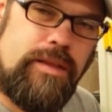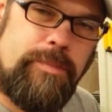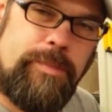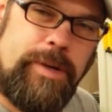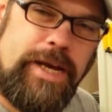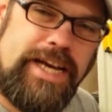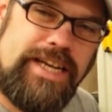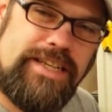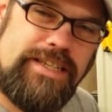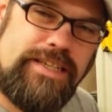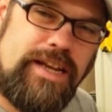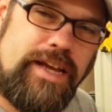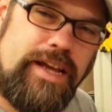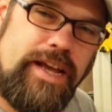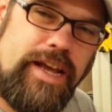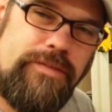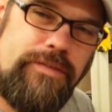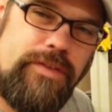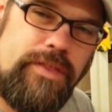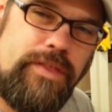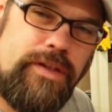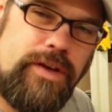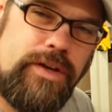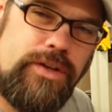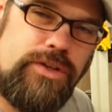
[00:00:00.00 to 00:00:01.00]
in the past, I
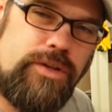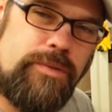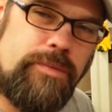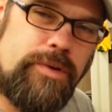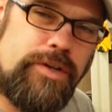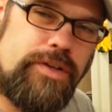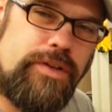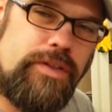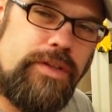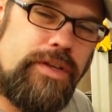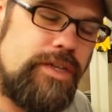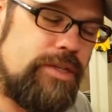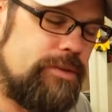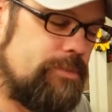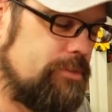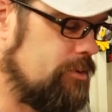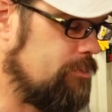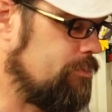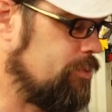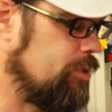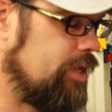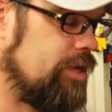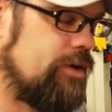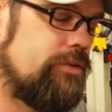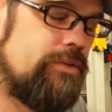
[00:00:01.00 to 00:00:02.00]
haven't thought too much of these,
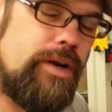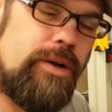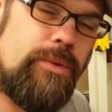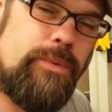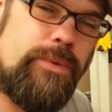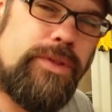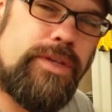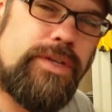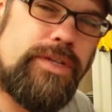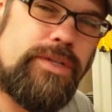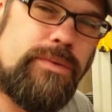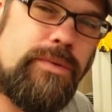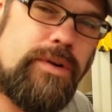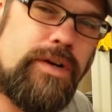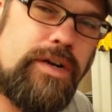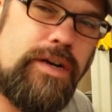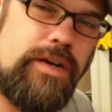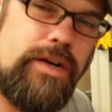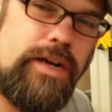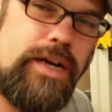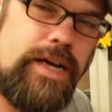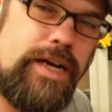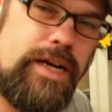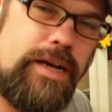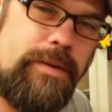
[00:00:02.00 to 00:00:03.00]
but playing around with this
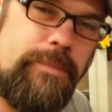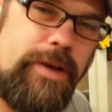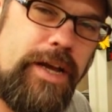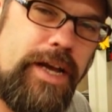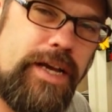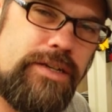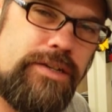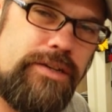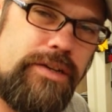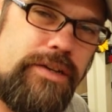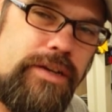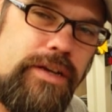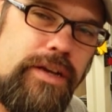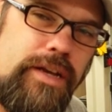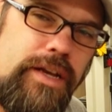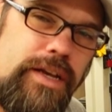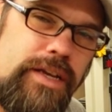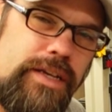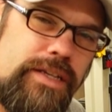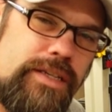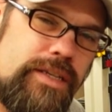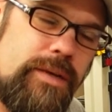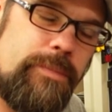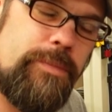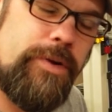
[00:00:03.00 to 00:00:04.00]
one, I'm actually
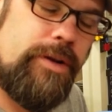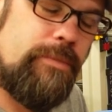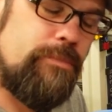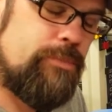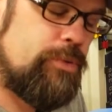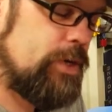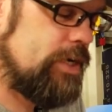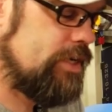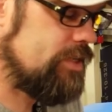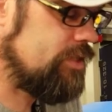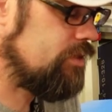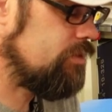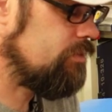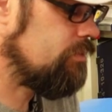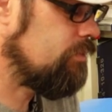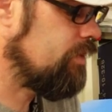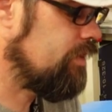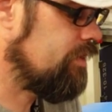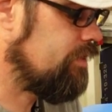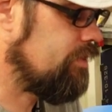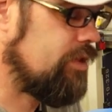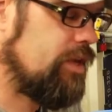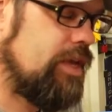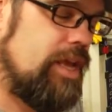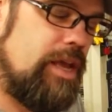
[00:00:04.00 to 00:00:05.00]
somewhat impressed
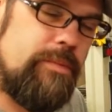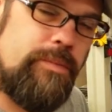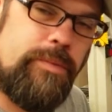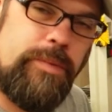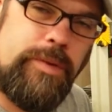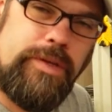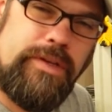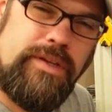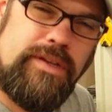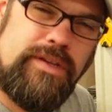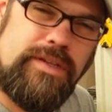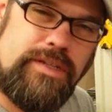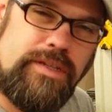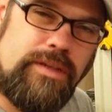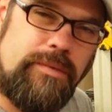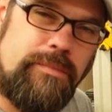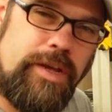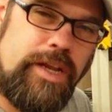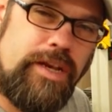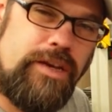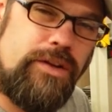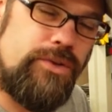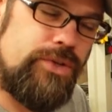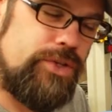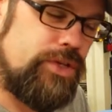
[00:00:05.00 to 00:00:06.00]
with the capabilities of the
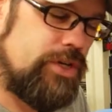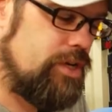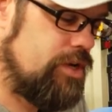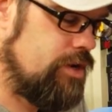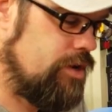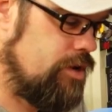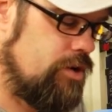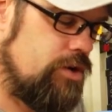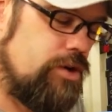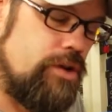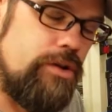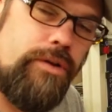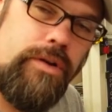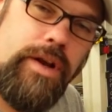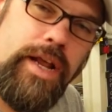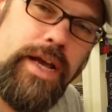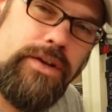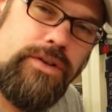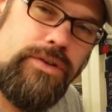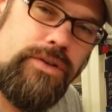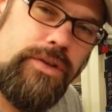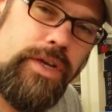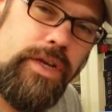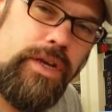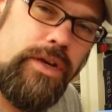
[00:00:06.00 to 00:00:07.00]
menus in here. You can
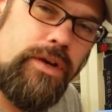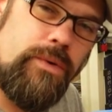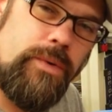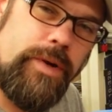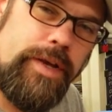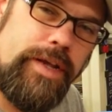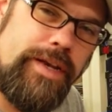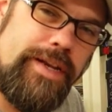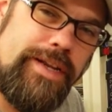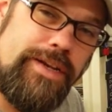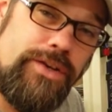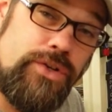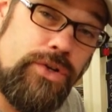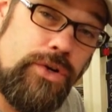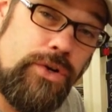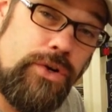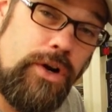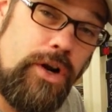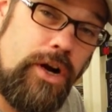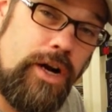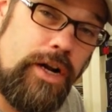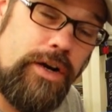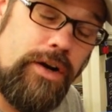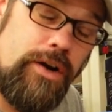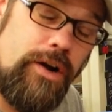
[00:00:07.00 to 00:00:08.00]
actually go in and
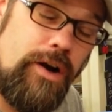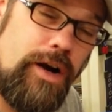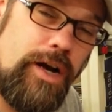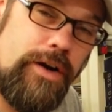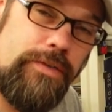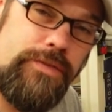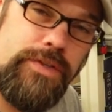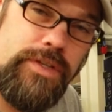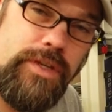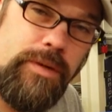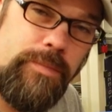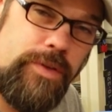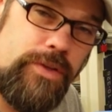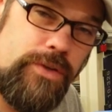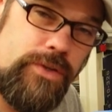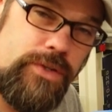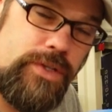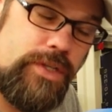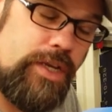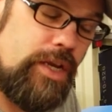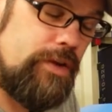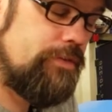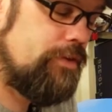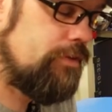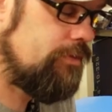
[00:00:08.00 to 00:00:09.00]
turn on and off some of
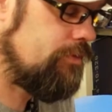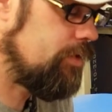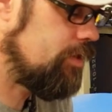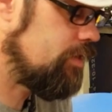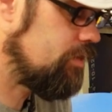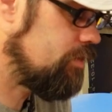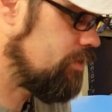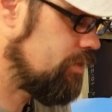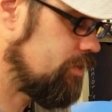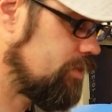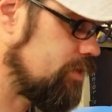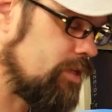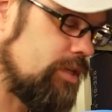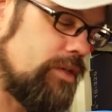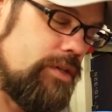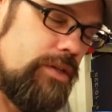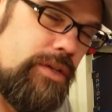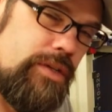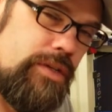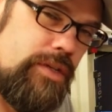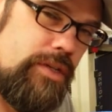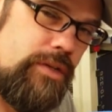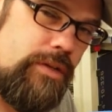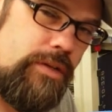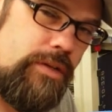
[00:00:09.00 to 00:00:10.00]
those safety features such as